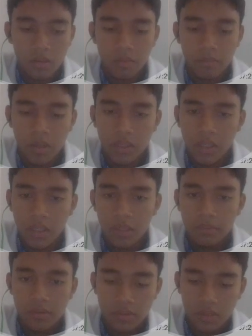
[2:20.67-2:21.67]
my
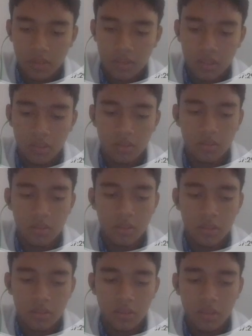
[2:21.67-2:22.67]
name, Saka
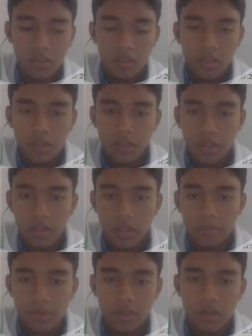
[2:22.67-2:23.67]
dot
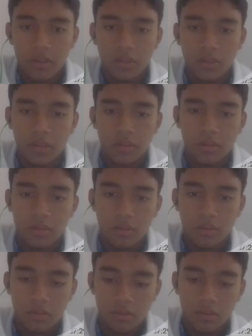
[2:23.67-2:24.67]
name card
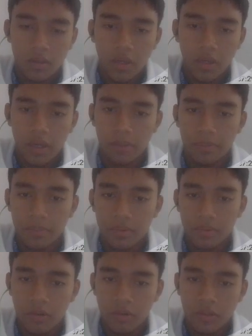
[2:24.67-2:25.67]
app,
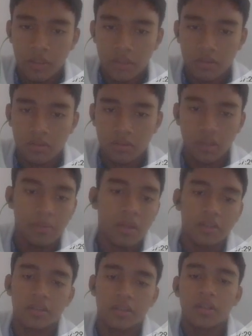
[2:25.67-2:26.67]
or just name
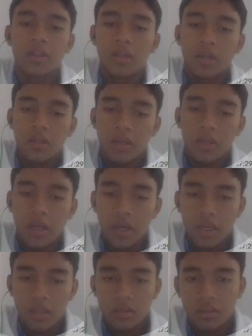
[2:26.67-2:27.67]
card.
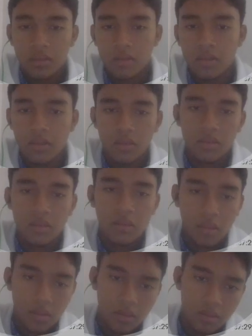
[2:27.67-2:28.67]
And
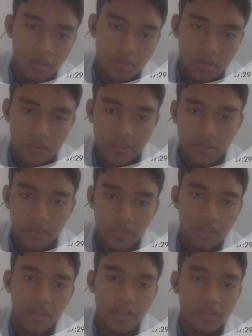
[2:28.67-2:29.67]
these three
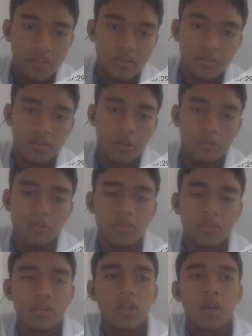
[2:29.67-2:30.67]
hex
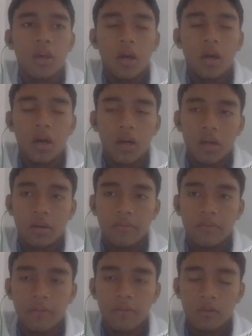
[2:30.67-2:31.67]
codes are
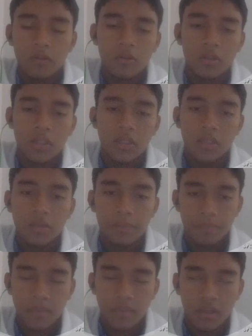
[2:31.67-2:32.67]
for
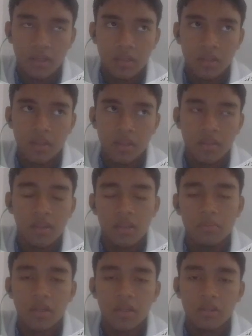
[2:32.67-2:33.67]
the
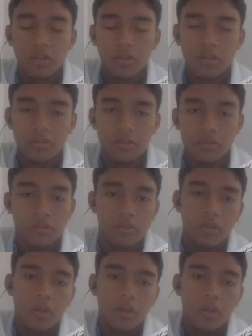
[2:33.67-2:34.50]
theme that you're going to use.